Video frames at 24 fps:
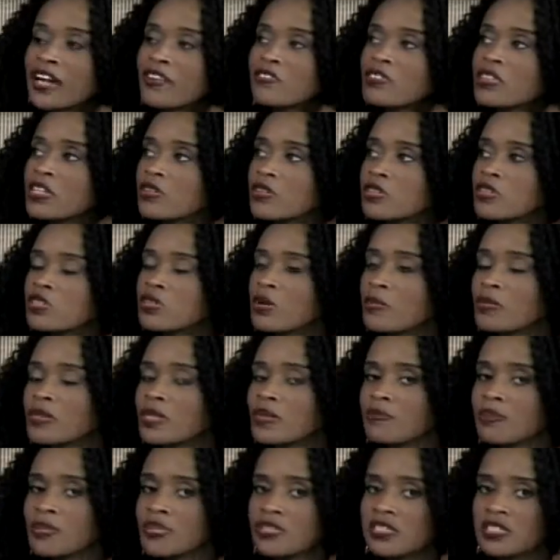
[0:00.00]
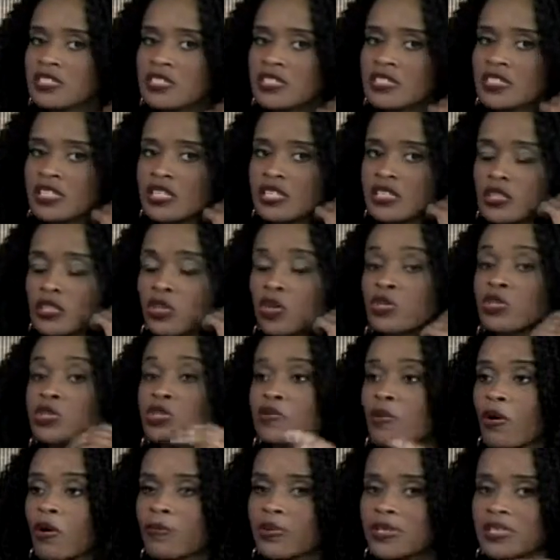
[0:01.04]
There are so many businesses that,
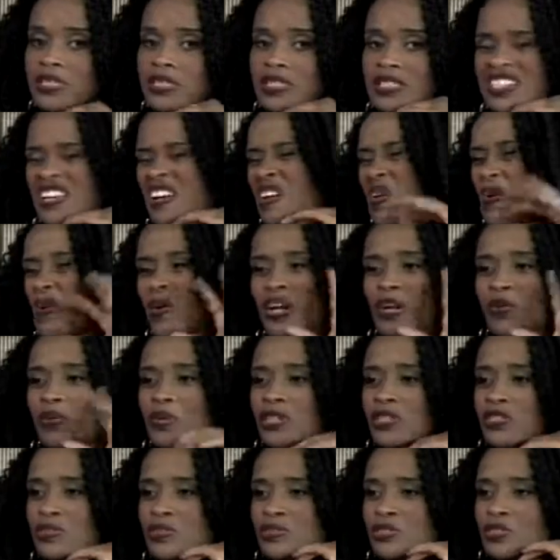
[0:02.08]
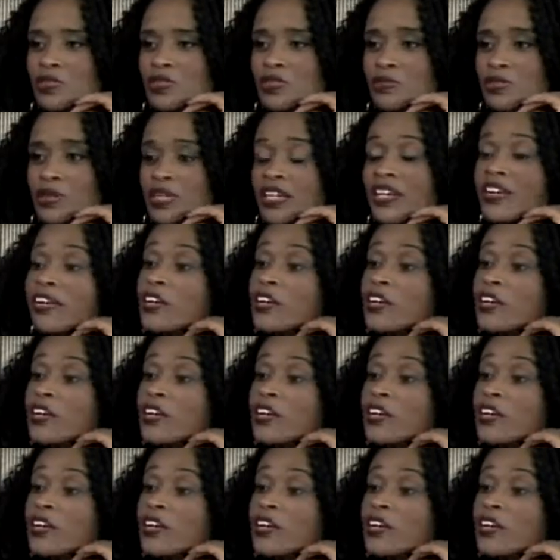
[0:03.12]
small businesses, oh, I don't want to do social media.